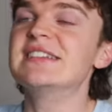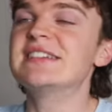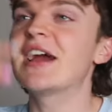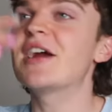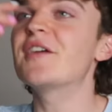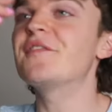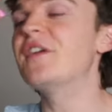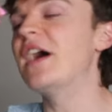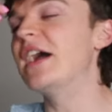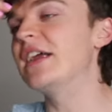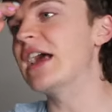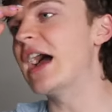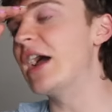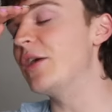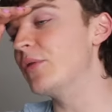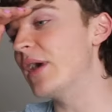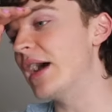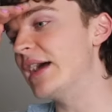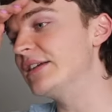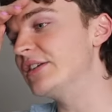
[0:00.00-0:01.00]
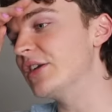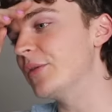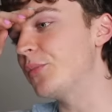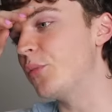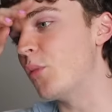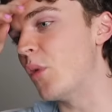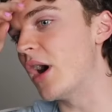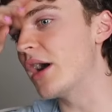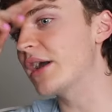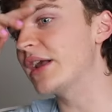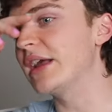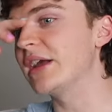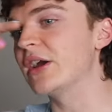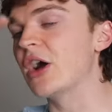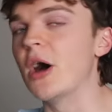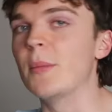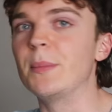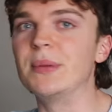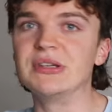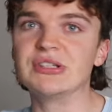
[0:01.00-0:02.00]
terrified. I ended up walking
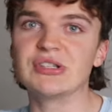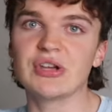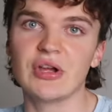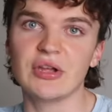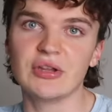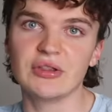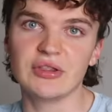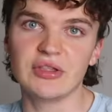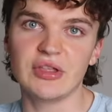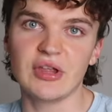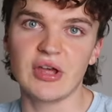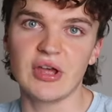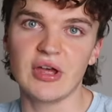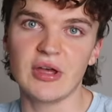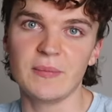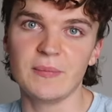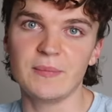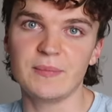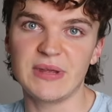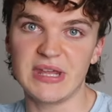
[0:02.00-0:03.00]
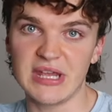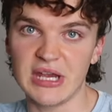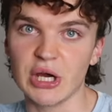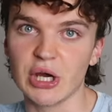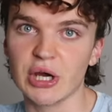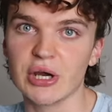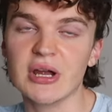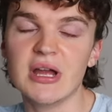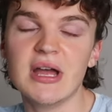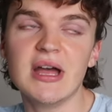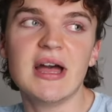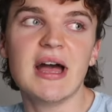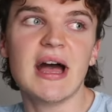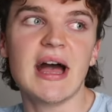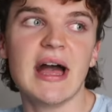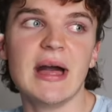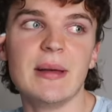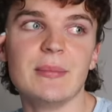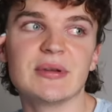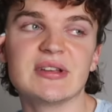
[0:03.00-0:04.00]
up and down the pier
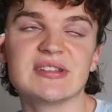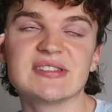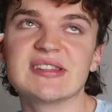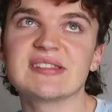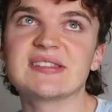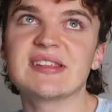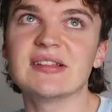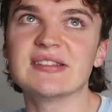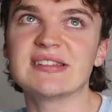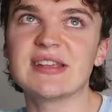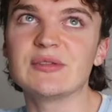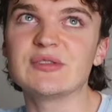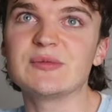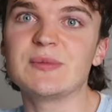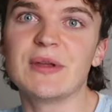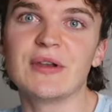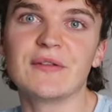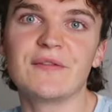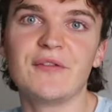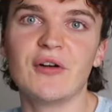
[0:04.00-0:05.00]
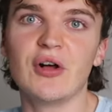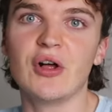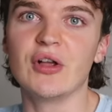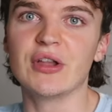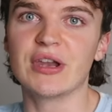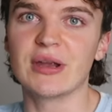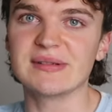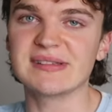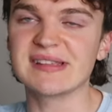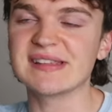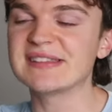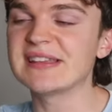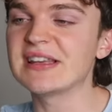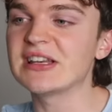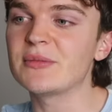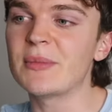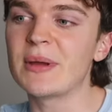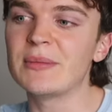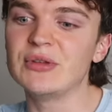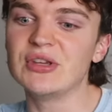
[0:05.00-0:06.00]
because the sunset was beautiful, and I was listening
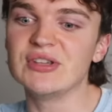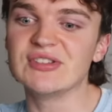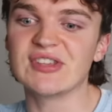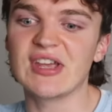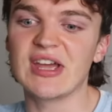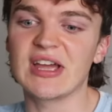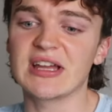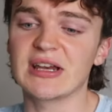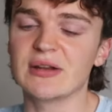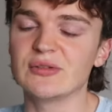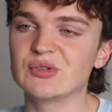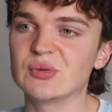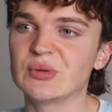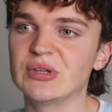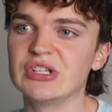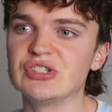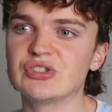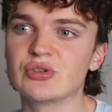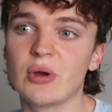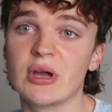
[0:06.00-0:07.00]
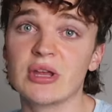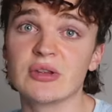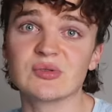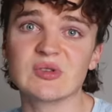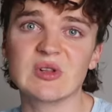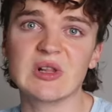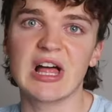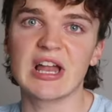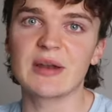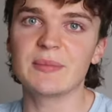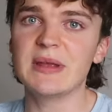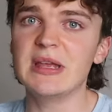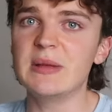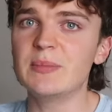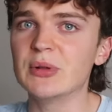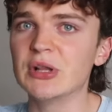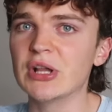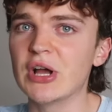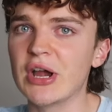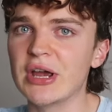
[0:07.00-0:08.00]
to my music, and I was really enjoying. There's a lot of
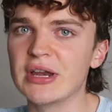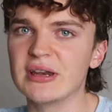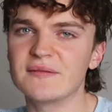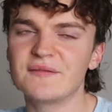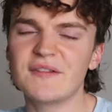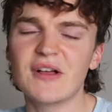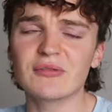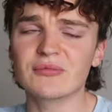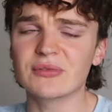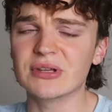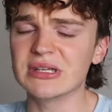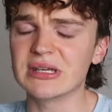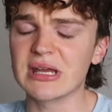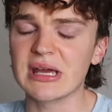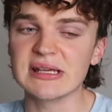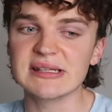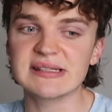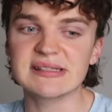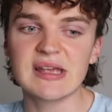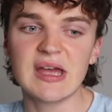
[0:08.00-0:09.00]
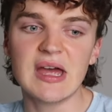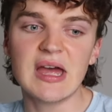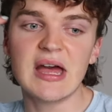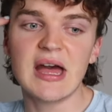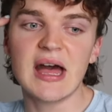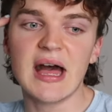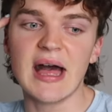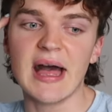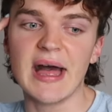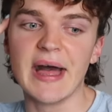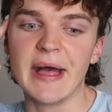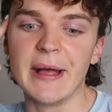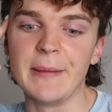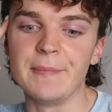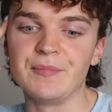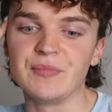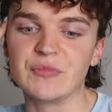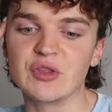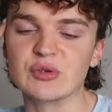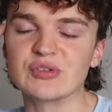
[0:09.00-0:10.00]
people out. It felt really nice.
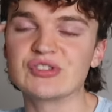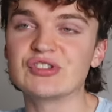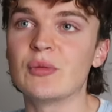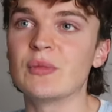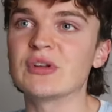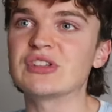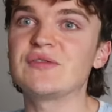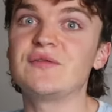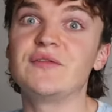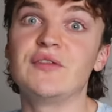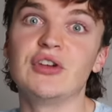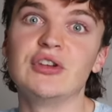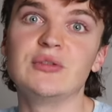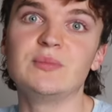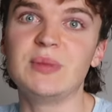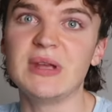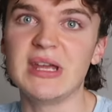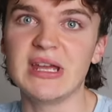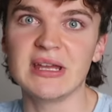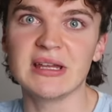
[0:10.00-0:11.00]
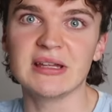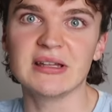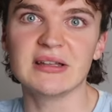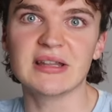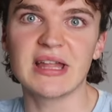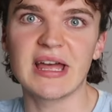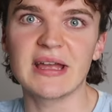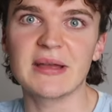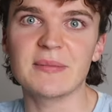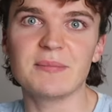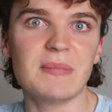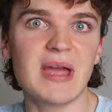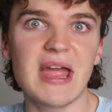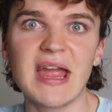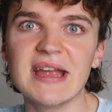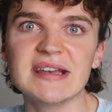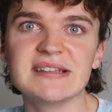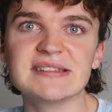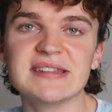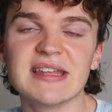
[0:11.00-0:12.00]
There's so much food being, like,
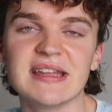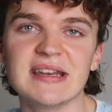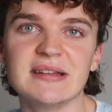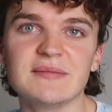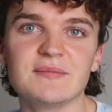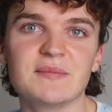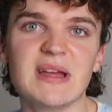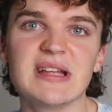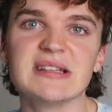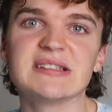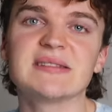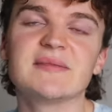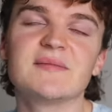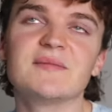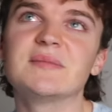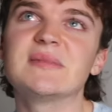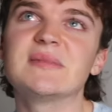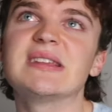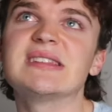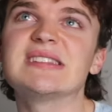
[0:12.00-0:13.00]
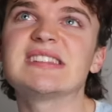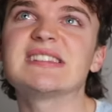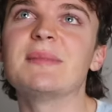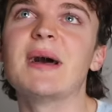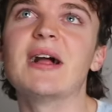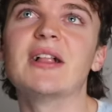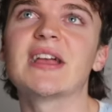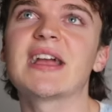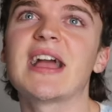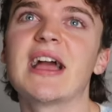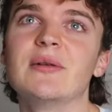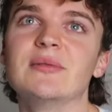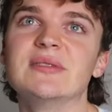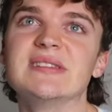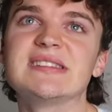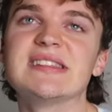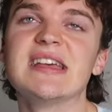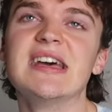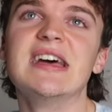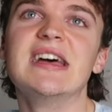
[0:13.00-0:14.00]
made that it smelled like I
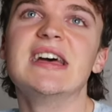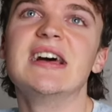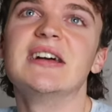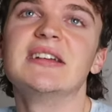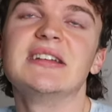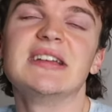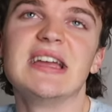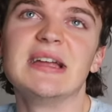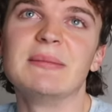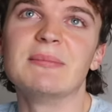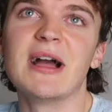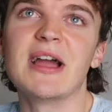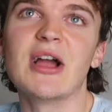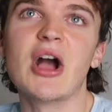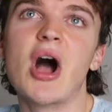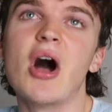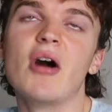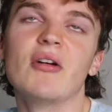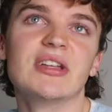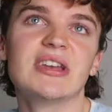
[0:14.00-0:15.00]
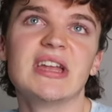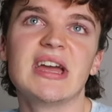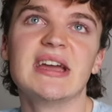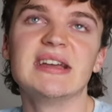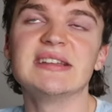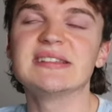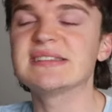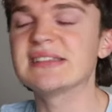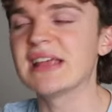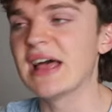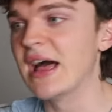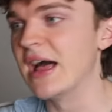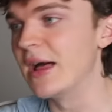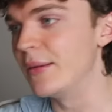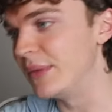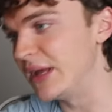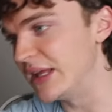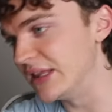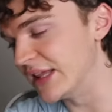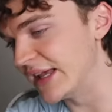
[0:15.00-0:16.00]
was in my holidays
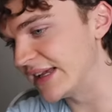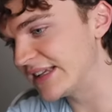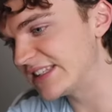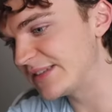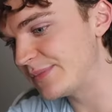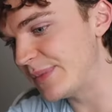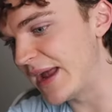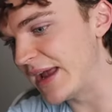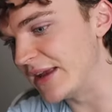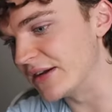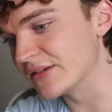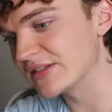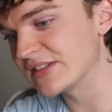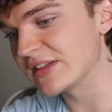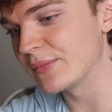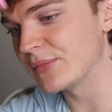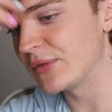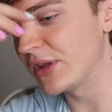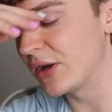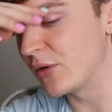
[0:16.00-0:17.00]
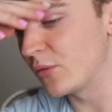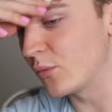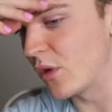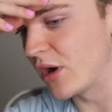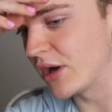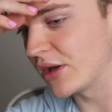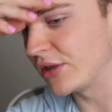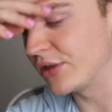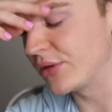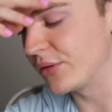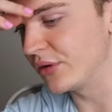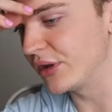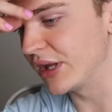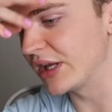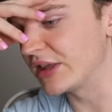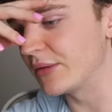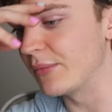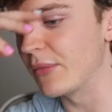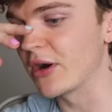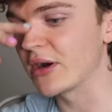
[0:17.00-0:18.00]
in, like, Spain or something, walking through,
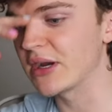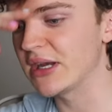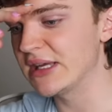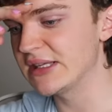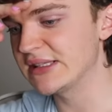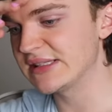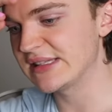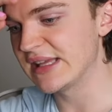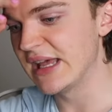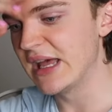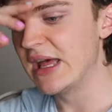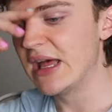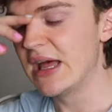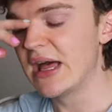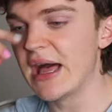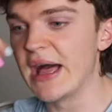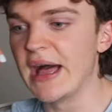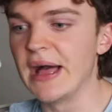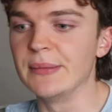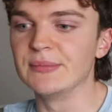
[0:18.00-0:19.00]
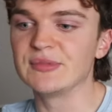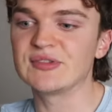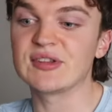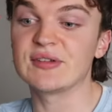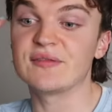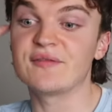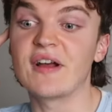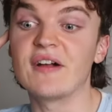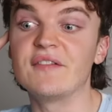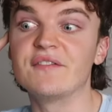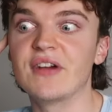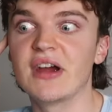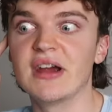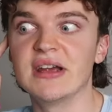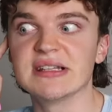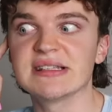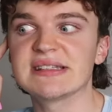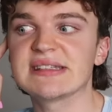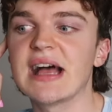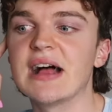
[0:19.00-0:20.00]
like, the markets. So it felt very
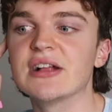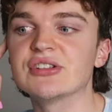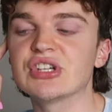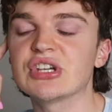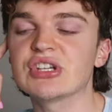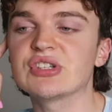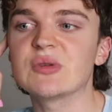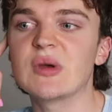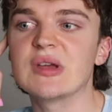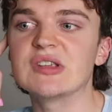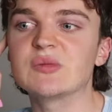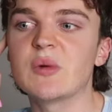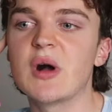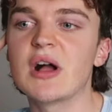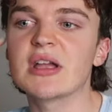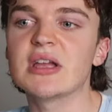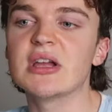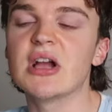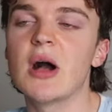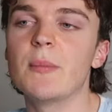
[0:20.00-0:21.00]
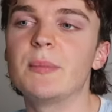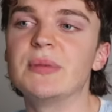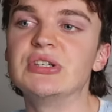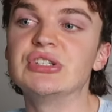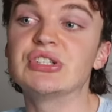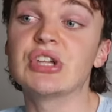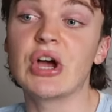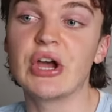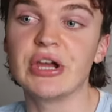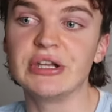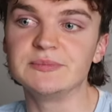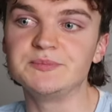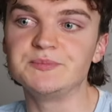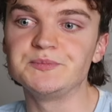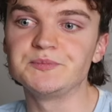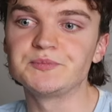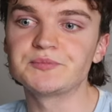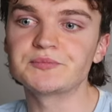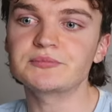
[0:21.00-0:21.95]
nostalgic. So I was walking up and down,